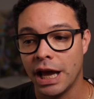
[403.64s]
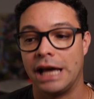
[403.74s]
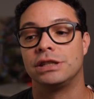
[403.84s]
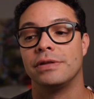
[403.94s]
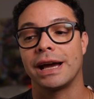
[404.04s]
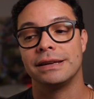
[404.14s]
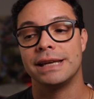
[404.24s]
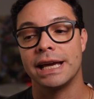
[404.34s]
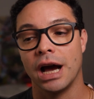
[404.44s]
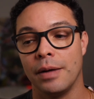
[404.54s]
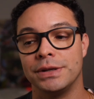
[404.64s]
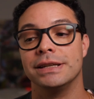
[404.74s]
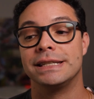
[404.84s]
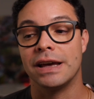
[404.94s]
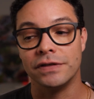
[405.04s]
And so that can take up
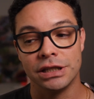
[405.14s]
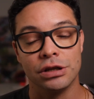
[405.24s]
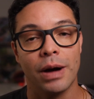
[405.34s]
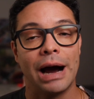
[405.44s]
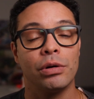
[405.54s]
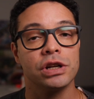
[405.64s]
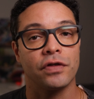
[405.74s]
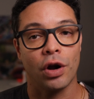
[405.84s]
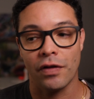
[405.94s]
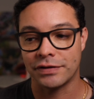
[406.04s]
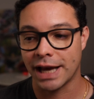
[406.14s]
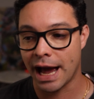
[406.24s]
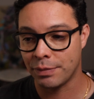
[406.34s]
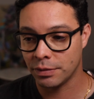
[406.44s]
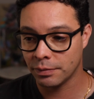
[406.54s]
to 24 hours for all that to
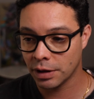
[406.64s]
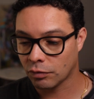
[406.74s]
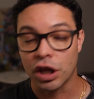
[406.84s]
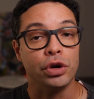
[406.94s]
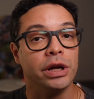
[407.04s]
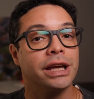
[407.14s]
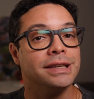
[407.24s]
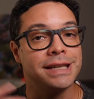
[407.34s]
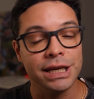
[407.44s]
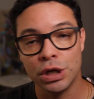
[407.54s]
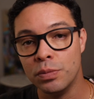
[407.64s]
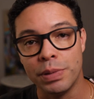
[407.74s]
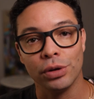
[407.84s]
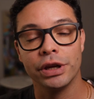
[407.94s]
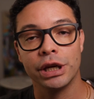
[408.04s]
happen. You can continue
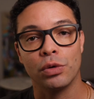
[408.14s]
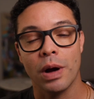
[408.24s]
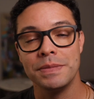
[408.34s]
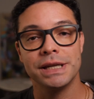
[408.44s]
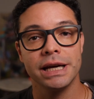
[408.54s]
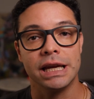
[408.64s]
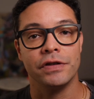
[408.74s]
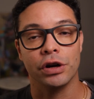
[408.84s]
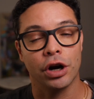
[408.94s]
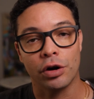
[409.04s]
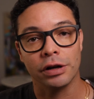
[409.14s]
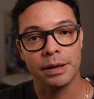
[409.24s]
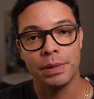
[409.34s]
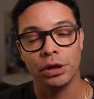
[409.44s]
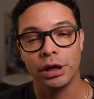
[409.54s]
building your website if you're
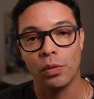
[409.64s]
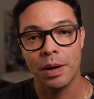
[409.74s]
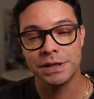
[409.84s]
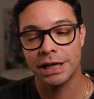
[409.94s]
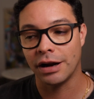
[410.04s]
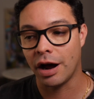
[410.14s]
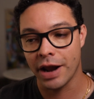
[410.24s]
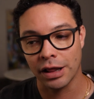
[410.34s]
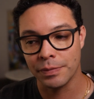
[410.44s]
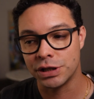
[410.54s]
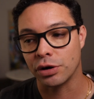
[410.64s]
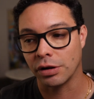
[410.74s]
currently building a website on Elementor